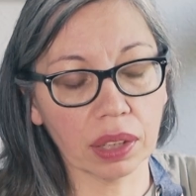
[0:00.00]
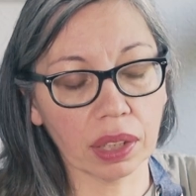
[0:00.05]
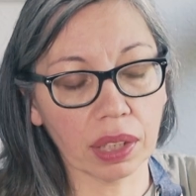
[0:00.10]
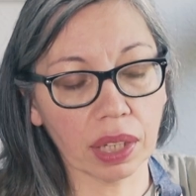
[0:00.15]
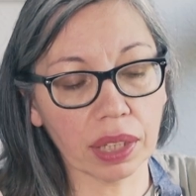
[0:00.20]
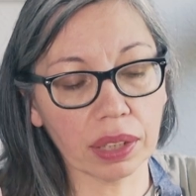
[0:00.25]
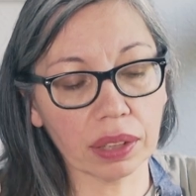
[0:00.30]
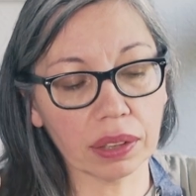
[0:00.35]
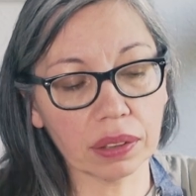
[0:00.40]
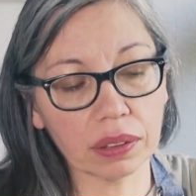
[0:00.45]

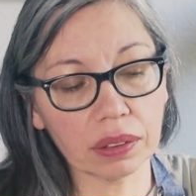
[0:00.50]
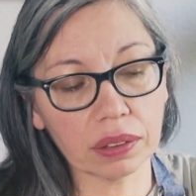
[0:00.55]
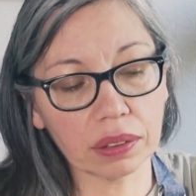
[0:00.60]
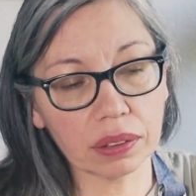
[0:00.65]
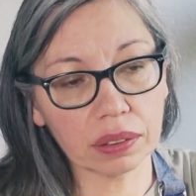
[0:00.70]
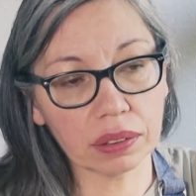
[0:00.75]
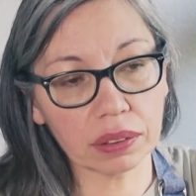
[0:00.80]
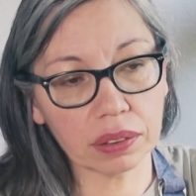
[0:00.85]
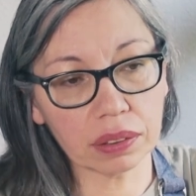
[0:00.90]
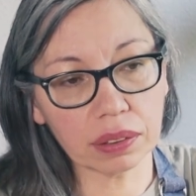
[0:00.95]
And
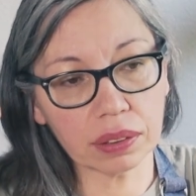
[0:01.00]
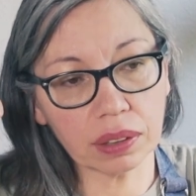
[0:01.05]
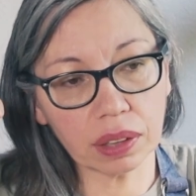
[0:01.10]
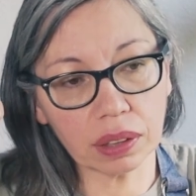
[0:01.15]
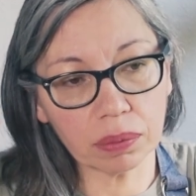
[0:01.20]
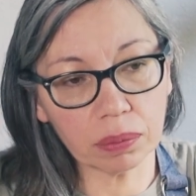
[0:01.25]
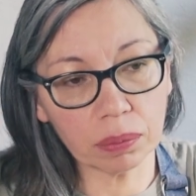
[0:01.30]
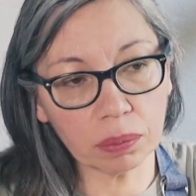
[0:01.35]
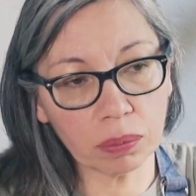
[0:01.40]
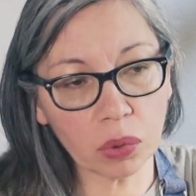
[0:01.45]
the
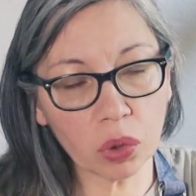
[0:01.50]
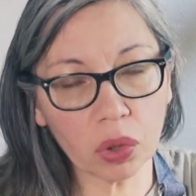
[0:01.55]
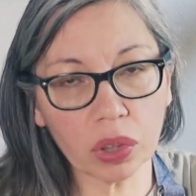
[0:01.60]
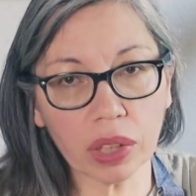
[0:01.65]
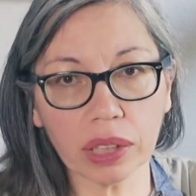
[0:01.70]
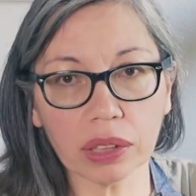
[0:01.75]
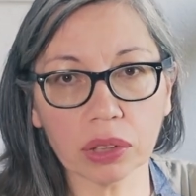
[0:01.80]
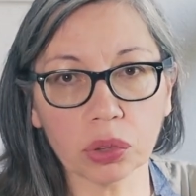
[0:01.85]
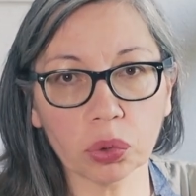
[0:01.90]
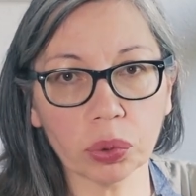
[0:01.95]
more
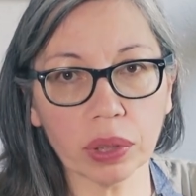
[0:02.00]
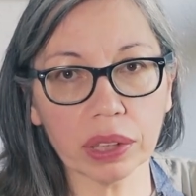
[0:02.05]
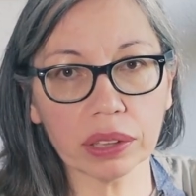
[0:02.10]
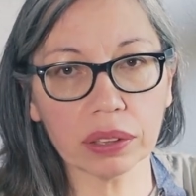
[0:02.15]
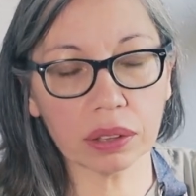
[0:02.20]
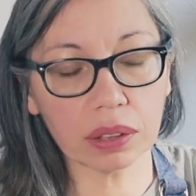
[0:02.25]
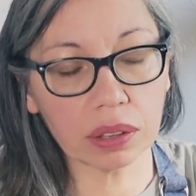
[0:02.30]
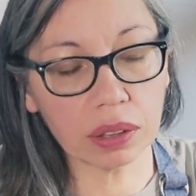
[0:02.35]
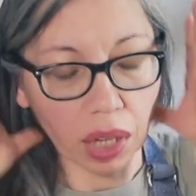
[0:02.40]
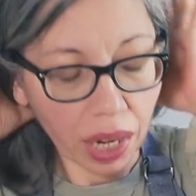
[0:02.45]
I
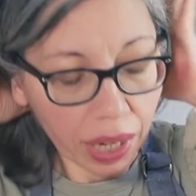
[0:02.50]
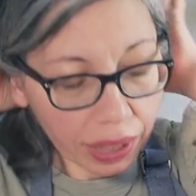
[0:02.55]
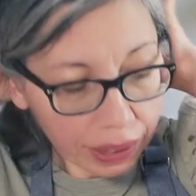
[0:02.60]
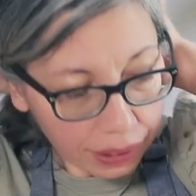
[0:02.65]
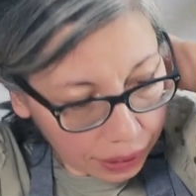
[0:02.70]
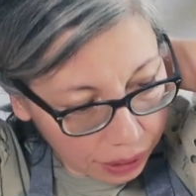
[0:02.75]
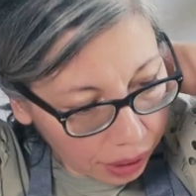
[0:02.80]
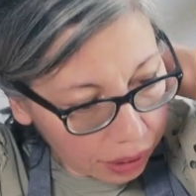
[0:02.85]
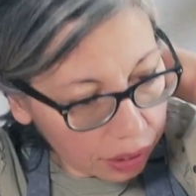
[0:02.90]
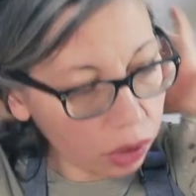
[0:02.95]
tweaked, I
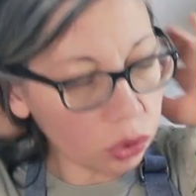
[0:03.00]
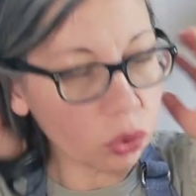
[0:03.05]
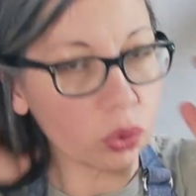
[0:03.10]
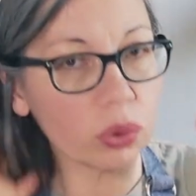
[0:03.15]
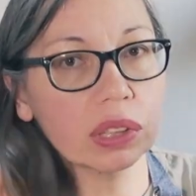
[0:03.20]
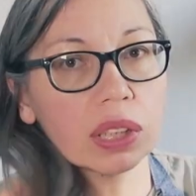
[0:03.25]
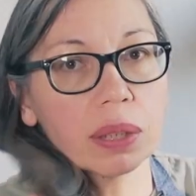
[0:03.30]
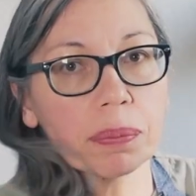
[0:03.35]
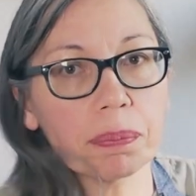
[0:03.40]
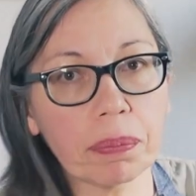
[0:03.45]
started to
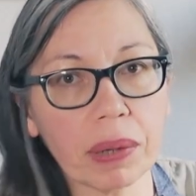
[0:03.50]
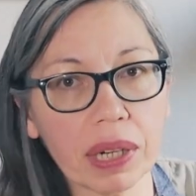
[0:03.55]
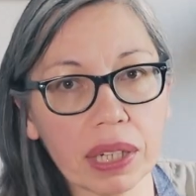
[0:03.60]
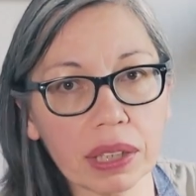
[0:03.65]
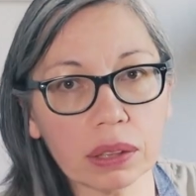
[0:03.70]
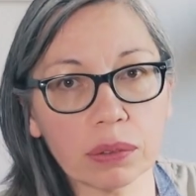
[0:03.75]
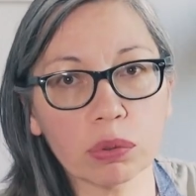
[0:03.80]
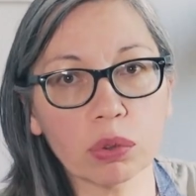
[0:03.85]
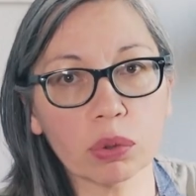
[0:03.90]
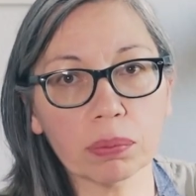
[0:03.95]

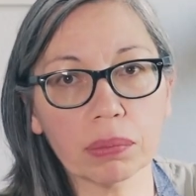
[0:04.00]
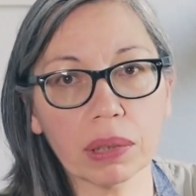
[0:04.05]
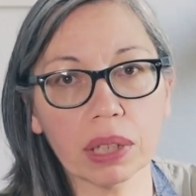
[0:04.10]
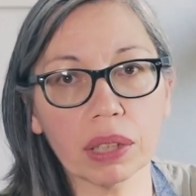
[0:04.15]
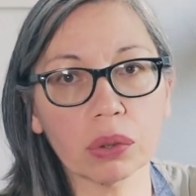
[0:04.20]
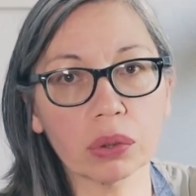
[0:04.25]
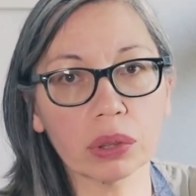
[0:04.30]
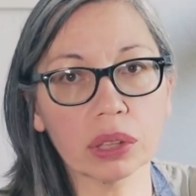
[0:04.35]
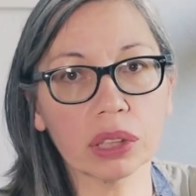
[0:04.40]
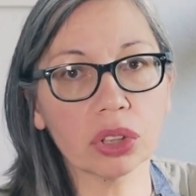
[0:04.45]
depart from my
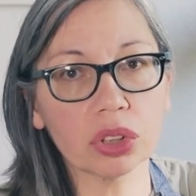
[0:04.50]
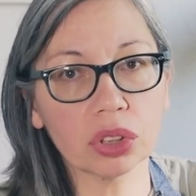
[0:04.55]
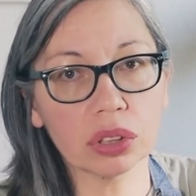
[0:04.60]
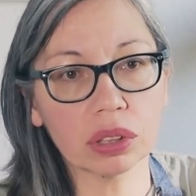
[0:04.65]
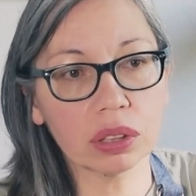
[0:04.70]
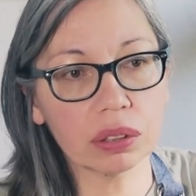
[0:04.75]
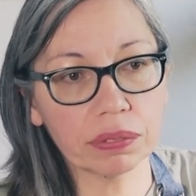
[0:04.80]
original